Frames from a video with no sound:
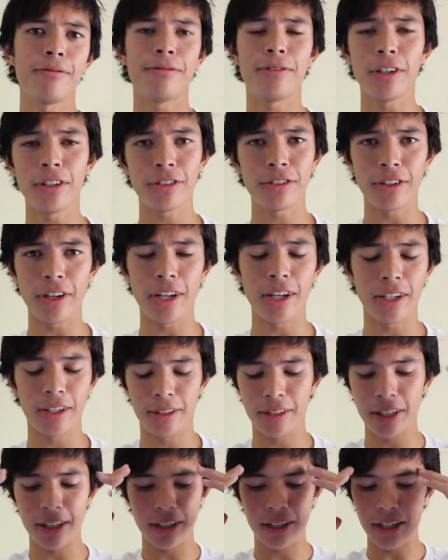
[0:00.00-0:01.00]

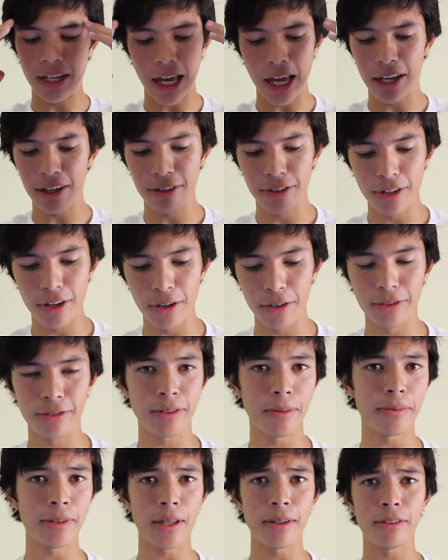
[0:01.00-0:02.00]
frustrating and I don't know,
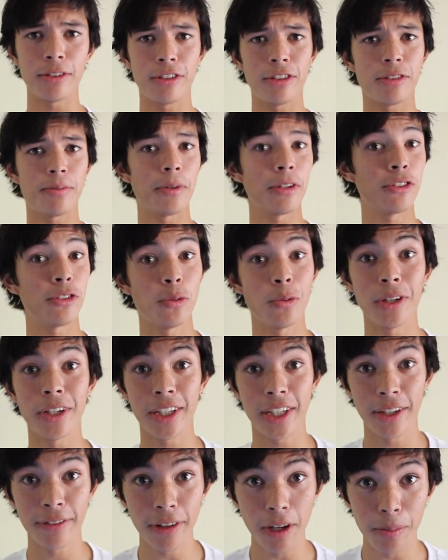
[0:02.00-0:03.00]
sometimes it just makes you want
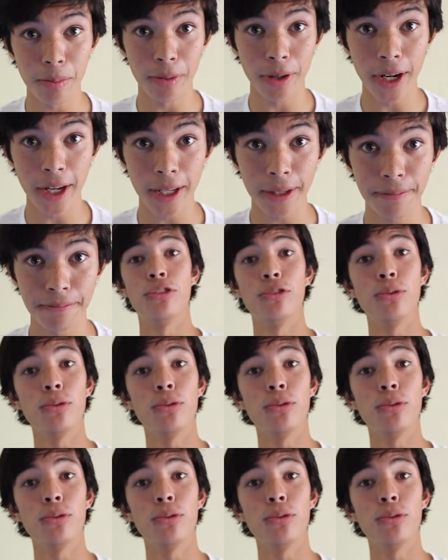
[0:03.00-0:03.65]
to give up, right?